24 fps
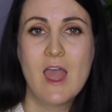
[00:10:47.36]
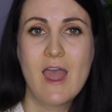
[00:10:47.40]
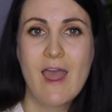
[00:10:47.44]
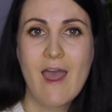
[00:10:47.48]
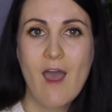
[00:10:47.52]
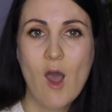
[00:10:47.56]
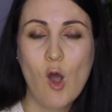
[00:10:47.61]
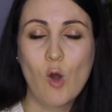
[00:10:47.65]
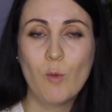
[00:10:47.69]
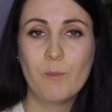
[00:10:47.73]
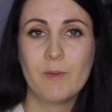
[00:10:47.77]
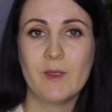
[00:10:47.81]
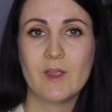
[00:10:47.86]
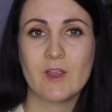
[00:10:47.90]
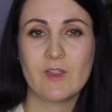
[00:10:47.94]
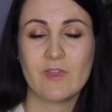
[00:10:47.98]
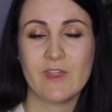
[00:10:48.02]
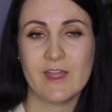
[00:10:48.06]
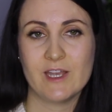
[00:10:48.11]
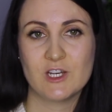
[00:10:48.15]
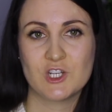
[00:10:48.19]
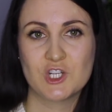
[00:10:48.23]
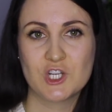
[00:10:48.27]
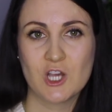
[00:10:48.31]
helping
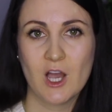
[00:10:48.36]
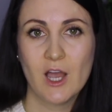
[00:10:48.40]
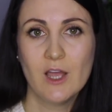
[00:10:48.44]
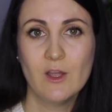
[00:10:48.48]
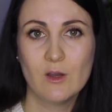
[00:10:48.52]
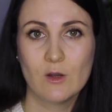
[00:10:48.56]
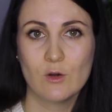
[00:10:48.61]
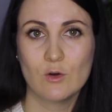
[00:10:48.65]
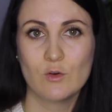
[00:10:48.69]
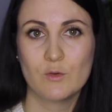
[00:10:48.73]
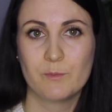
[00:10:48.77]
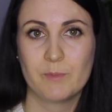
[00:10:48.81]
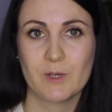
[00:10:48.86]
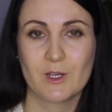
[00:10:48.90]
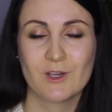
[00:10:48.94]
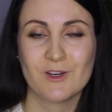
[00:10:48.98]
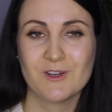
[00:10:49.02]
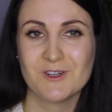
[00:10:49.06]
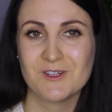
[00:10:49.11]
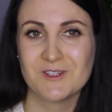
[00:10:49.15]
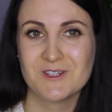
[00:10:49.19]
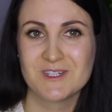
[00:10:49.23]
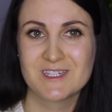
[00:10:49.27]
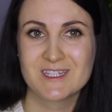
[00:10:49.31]
that child,
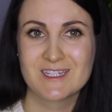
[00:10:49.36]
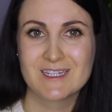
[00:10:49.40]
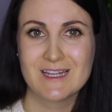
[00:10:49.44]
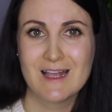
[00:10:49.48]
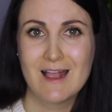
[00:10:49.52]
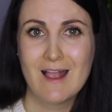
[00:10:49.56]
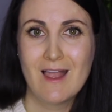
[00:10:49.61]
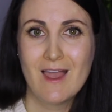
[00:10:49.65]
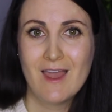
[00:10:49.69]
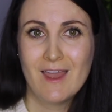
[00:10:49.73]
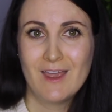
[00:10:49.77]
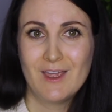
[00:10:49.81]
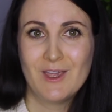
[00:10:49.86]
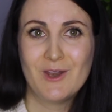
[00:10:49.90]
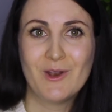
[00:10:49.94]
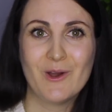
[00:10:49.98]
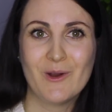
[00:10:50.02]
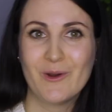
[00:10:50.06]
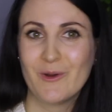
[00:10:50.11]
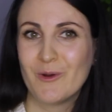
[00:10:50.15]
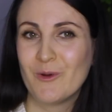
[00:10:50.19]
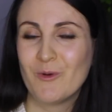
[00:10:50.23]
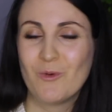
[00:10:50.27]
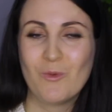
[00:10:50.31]
because you
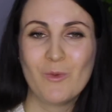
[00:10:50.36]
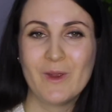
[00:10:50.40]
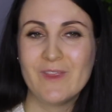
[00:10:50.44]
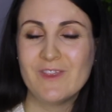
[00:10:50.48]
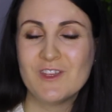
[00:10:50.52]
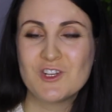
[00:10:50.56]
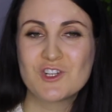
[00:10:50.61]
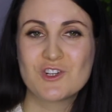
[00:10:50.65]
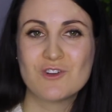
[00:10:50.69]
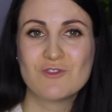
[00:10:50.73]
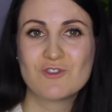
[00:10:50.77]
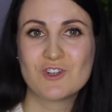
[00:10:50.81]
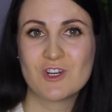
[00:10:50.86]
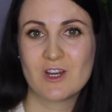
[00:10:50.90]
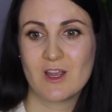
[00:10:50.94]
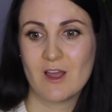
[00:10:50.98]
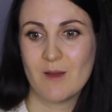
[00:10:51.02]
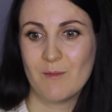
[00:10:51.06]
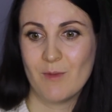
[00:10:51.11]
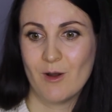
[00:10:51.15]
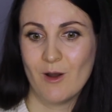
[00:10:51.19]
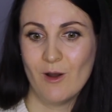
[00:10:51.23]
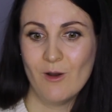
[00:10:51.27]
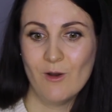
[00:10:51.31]
know, when the children
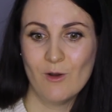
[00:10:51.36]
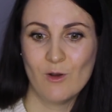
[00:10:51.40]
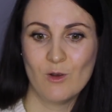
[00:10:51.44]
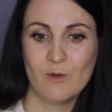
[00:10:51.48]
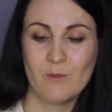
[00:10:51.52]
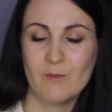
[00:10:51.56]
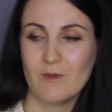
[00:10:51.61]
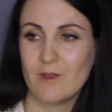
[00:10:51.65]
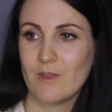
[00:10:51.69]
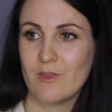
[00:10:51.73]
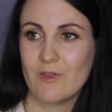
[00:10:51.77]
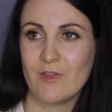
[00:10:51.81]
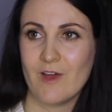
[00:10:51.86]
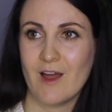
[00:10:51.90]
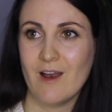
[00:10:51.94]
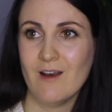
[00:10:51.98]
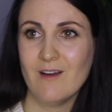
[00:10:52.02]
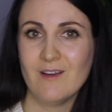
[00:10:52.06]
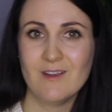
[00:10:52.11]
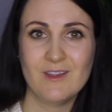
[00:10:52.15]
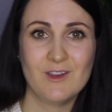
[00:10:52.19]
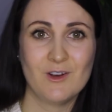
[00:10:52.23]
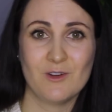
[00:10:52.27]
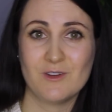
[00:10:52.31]
come home,
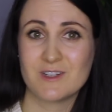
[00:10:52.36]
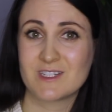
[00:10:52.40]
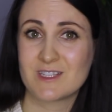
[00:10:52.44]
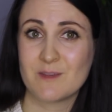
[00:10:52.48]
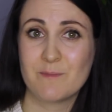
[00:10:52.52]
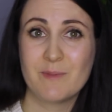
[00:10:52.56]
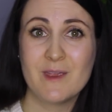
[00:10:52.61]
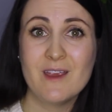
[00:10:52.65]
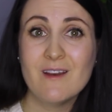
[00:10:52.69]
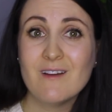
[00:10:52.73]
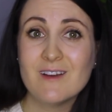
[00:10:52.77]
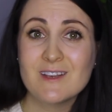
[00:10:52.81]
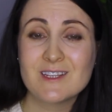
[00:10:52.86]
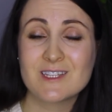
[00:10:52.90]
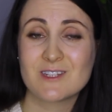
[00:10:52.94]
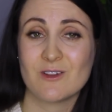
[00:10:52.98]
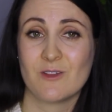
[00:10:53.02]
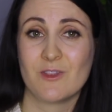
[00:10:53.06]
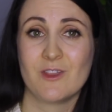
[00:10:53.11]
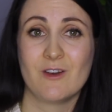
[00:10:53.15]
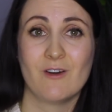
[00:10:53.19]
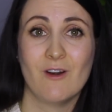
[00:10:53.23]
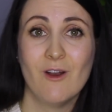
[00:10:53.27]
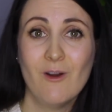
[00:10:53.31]
that, you know, it's the parents
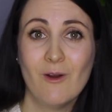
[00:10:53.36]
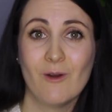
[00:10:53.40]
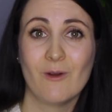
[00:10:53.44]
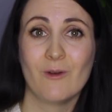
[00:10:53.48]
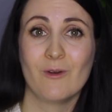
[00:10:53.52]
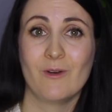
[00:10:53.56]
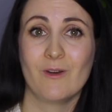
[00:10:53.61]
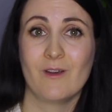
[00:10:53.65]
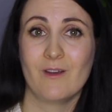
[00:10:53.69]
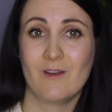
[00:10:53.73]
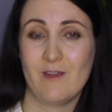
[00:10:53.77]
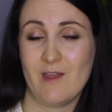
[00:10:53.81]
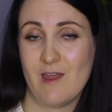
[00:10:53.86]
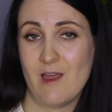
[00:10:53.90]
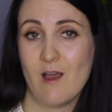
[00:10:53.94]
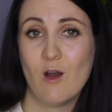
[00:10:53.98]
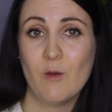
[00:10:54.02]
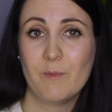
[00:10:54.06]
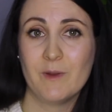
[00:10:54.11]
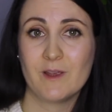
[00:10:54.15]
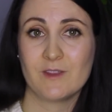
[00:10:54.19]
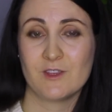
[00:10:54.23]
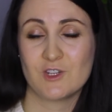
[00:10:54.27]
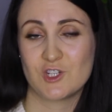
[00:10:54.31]
on their own
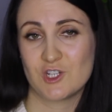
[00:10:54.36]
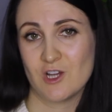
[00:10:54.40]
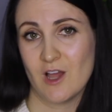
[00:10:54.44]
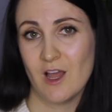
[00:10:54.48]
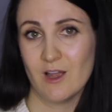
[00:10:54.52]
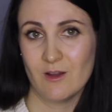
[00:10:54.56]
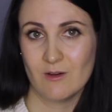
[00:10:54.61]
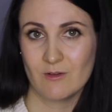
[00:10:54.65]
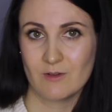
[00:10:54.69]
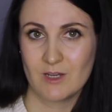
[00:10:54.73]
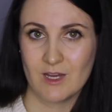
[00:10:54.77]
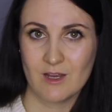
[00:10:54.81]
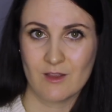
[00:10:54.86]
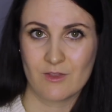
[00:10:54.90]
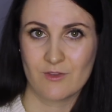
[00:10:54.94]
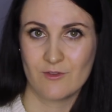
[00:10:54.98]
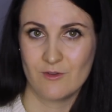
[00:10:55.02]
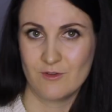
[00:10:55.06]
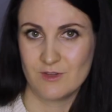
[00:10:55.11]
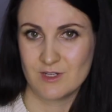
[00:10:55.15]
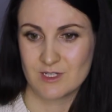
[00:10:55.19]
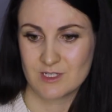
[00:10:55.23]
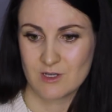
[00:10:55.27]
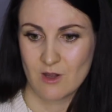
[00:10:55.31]
helping the child get
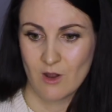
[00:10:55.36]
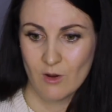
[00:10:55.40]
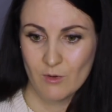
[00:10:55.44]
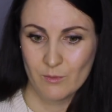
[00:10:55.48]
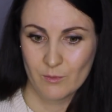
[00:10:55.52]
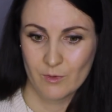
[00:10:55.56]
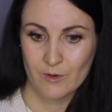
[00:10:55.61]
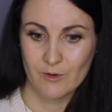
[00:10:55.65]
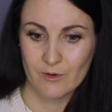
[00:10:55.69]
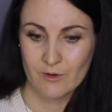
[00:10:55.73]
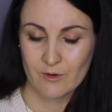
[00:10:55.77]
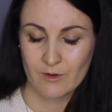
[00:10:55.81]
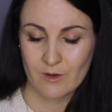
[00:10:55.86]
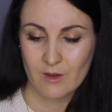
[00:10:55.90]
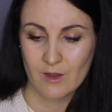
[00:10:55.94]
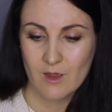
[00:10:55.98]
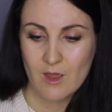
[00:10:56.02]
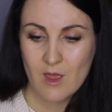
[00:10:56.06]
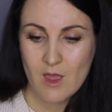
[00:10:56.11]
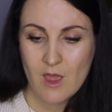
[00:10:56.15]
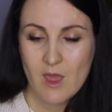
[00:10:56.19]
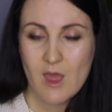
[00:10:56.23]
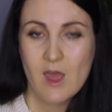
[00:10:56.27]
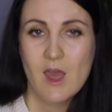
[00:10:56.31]
through this homework.
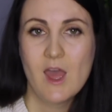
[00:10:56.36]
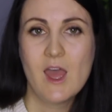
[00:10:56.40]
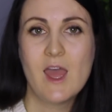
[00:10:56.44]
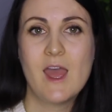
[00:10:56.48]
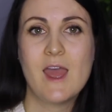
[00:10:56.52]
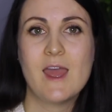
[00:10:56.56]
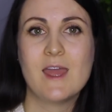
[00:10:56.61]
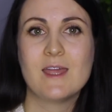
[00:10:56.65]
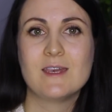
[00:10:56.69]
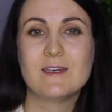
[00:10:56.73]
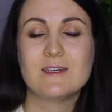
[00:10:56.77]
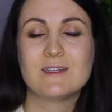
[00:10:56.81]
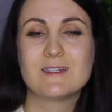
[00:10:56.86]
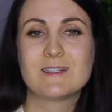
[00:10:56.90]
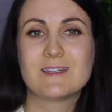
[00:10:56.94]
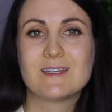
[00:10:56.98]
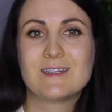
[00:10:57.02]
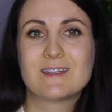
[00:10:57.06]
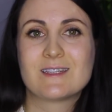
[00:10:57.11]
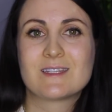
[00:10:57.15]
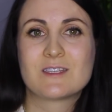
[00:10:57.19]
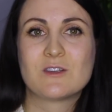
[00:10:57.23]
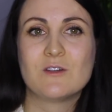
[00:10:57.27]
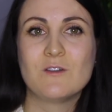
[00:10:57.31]
And
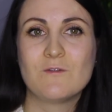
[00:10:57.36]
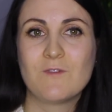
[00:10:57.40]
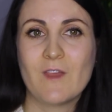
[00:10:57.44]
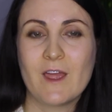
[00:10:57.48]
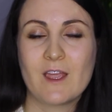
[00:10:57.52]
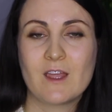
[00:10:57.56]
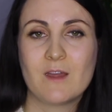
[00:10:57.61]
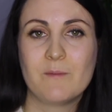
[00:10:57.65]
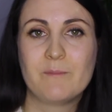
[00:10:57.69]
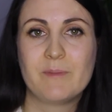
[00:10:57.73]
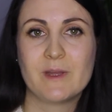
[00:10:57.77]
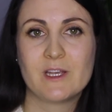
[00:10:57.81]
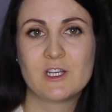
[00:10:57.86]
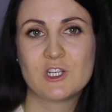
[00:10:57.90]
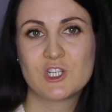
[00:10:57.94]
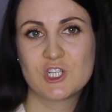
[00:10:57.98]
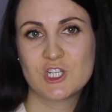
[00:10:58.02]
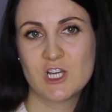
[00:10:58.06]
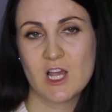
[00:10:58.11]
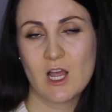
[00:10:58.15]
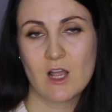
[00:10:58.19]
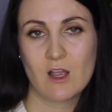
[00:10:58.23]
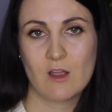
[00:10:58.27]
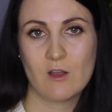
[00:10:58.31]
it's sort of like a big
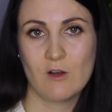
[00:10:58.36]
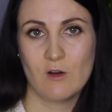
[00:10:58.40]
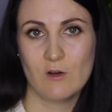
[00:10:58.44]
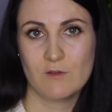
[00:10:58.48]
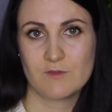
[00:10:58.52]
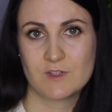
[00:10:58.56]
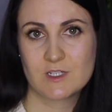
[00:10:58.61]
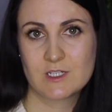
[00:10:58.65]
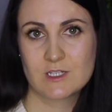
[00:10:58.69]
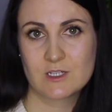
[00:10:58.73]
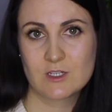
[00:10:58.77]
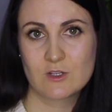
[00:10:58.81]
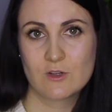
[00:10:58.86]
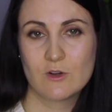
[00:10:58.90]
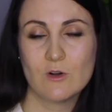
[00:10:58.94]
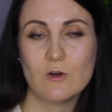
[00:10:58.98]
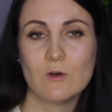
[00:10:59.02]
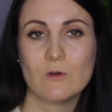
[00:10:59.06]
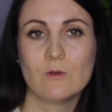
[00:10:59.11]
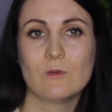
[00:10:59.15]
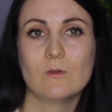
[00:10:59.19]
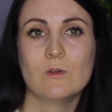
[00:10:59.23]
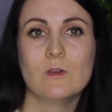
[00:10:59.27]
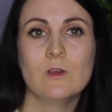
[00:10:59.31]
chunk of
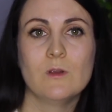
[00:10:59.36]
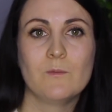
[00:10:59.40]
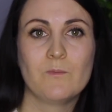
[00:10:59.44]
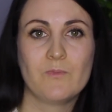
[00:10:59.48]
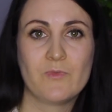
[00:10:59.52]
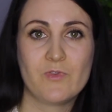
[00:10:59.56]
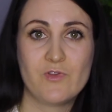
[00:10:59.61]
school